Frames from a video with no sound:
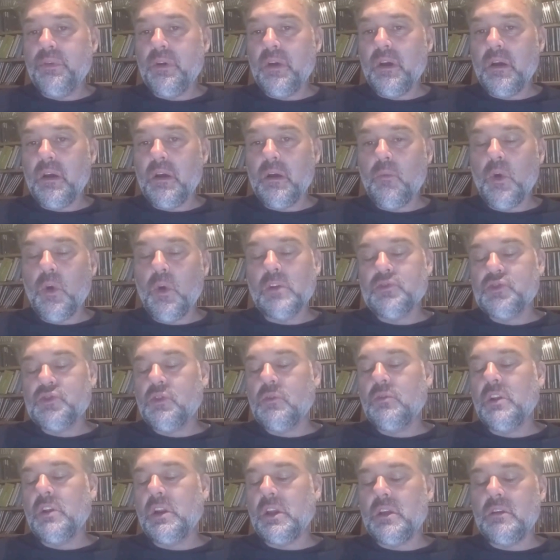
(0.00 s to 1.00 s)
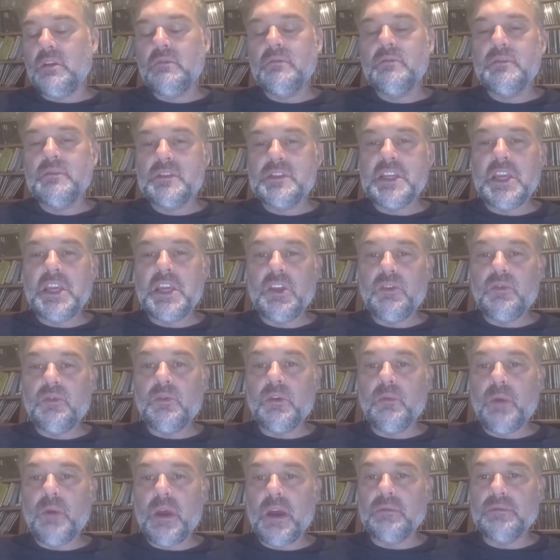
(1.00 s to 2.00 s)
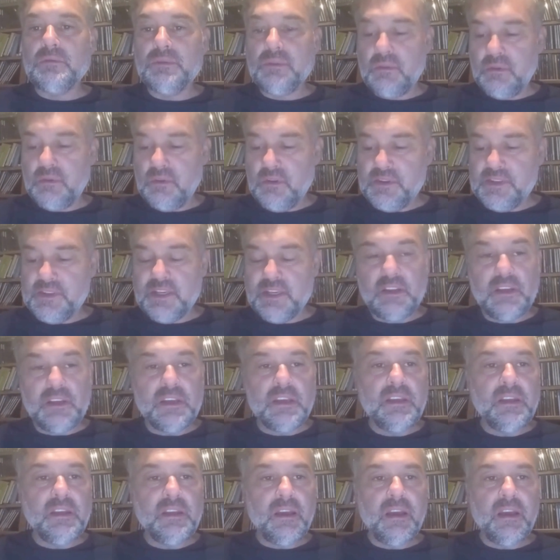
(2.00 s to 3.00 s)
well, certainly seeing you around the city.